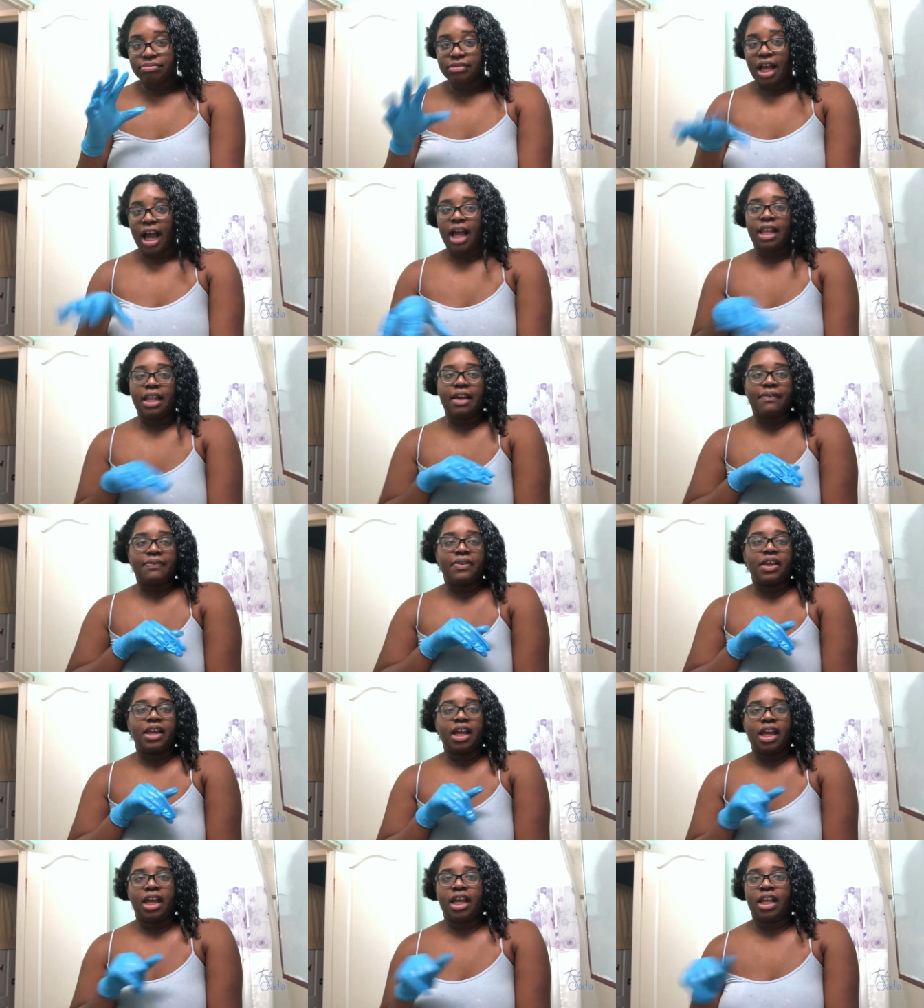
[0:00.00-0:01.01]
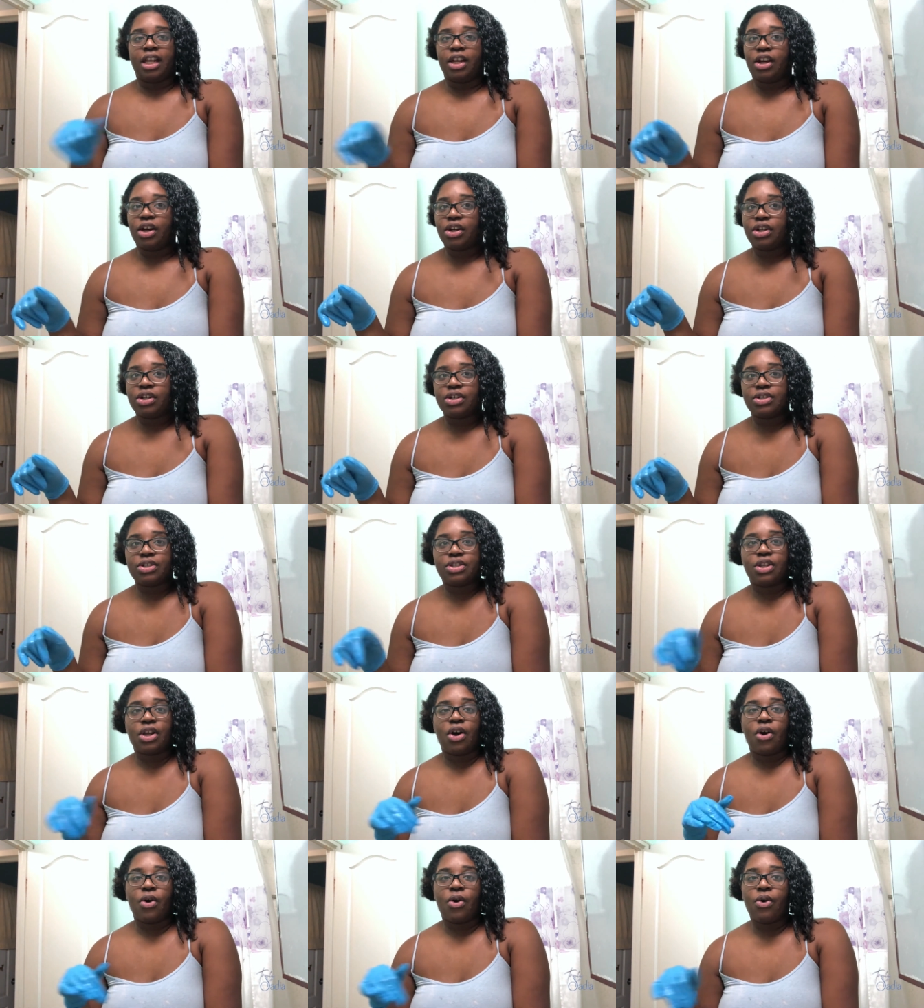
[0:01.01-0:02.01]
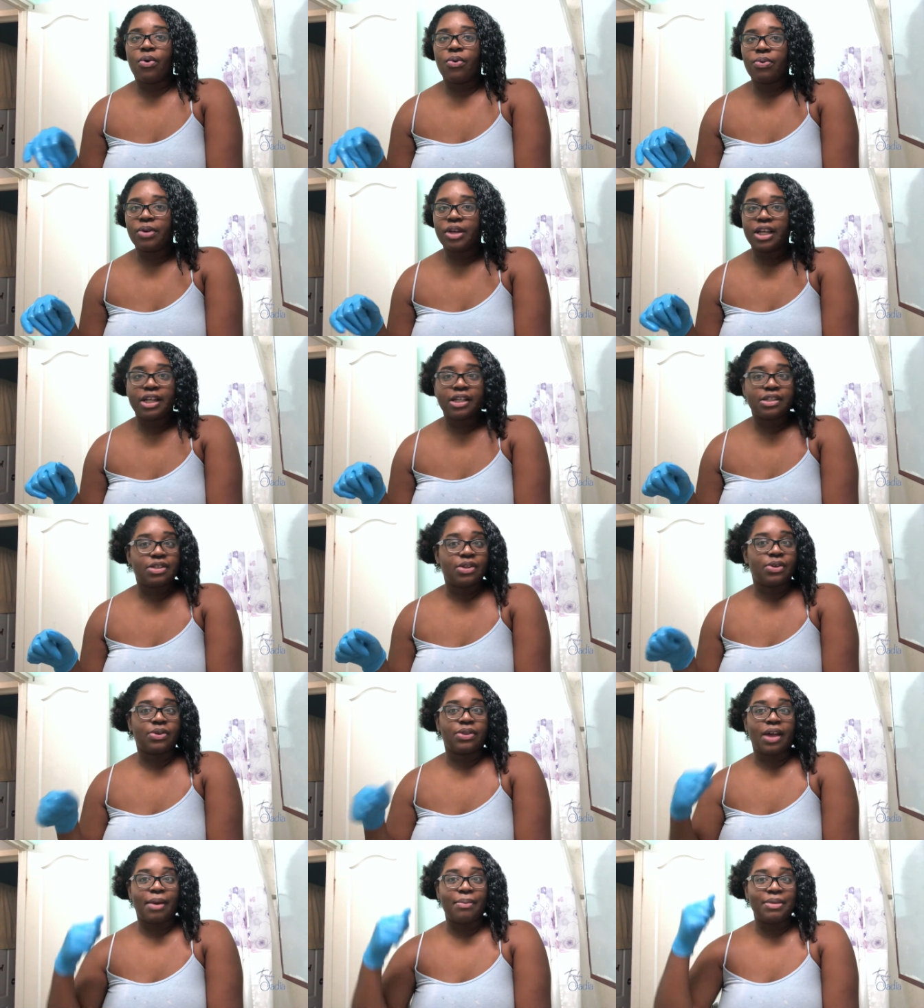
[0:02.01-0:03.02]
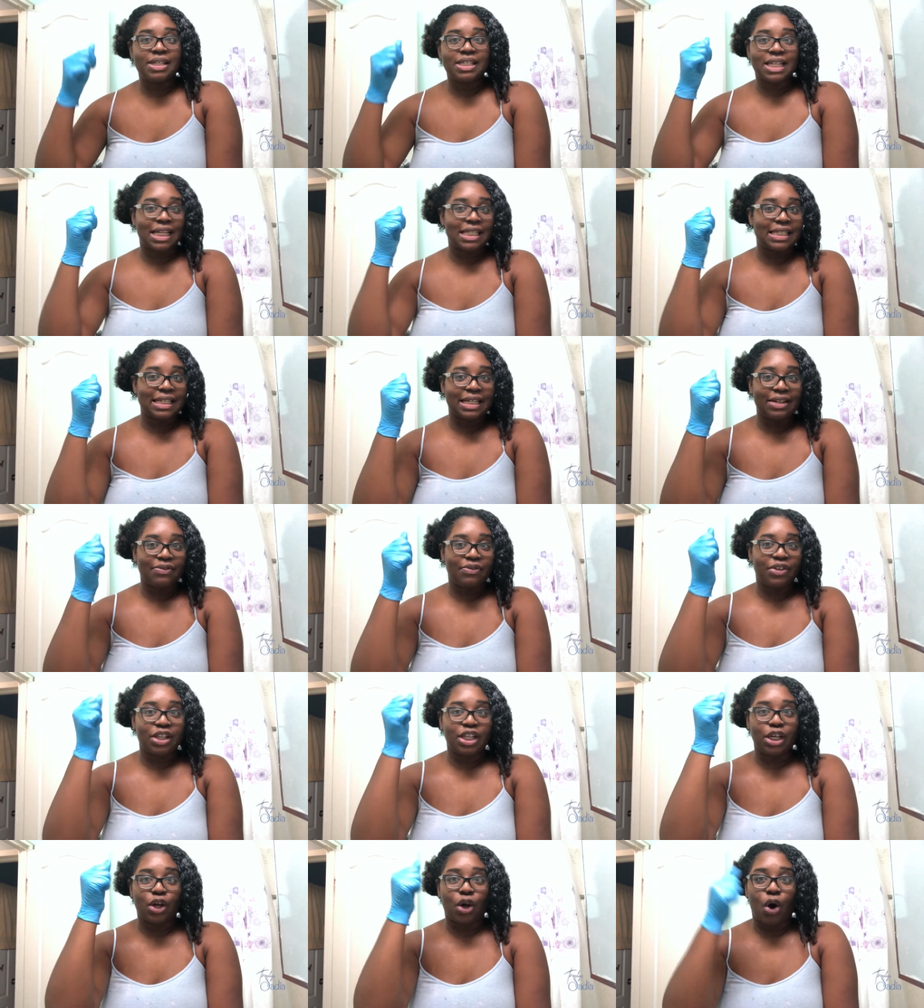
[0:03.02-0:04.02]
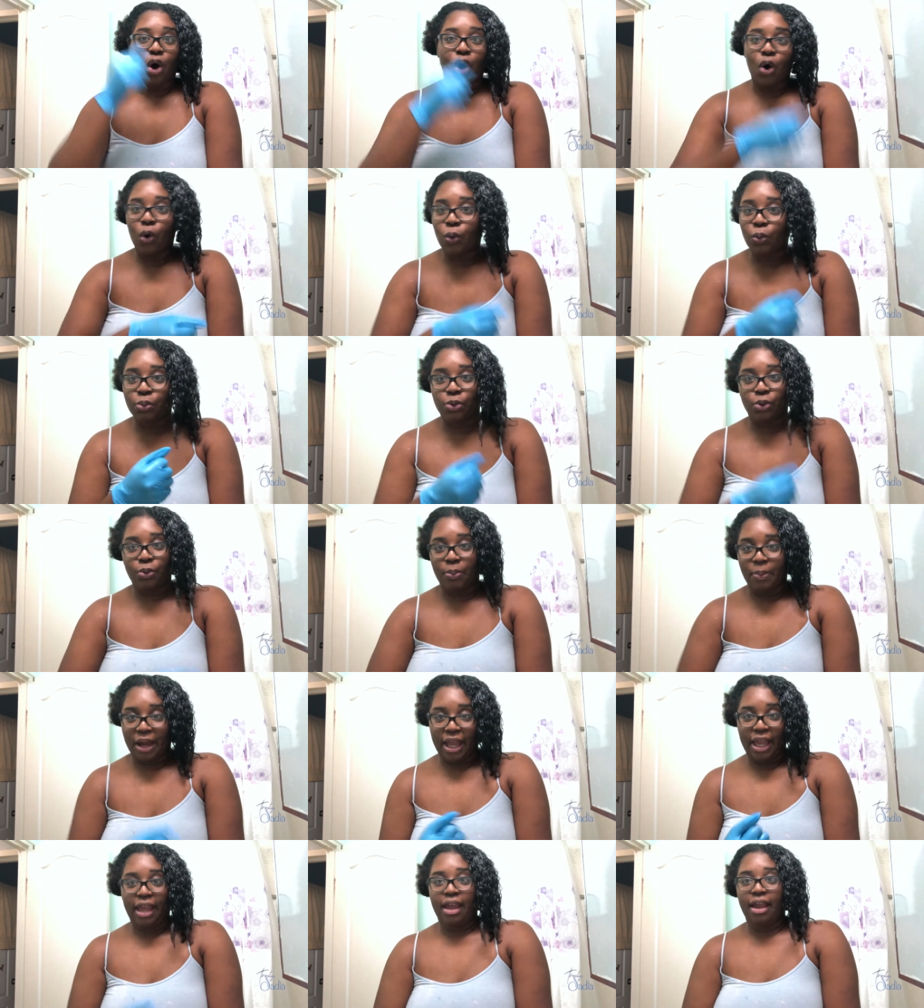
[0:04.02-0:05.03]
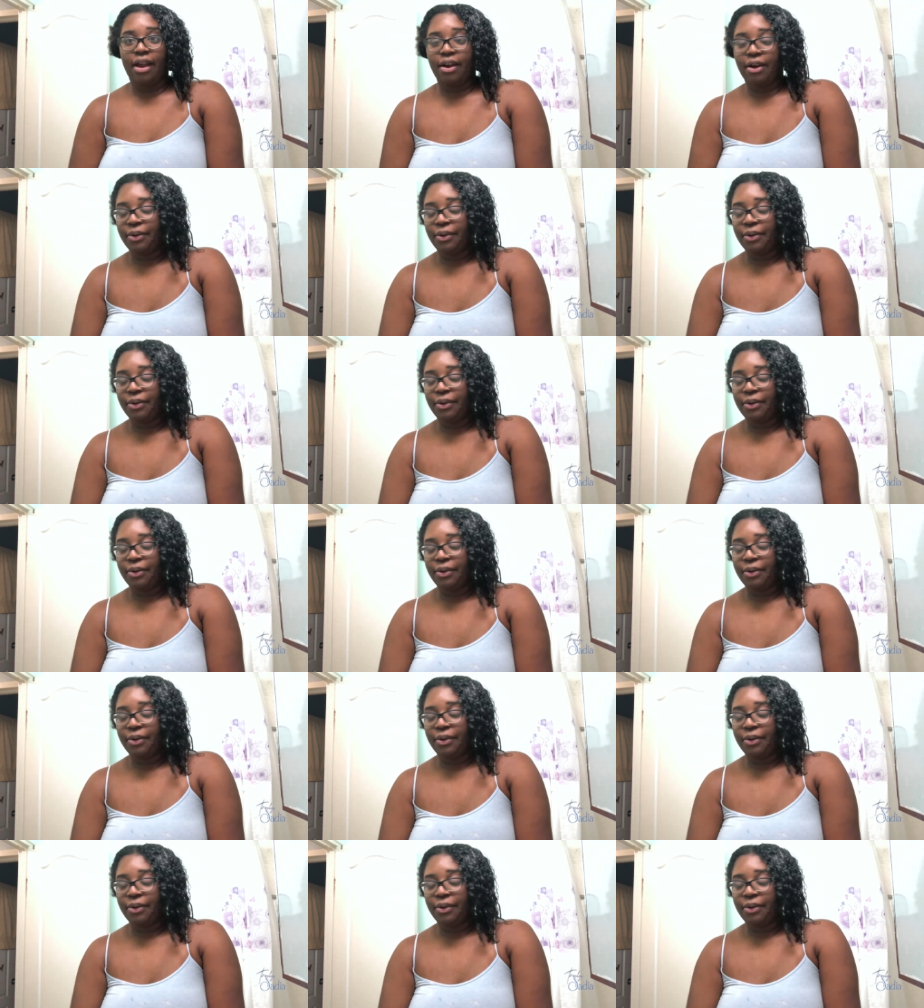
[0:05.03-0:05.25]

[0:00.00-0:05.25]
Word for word: I left it in curls the whole week. So that means I didn't really comb through my hair.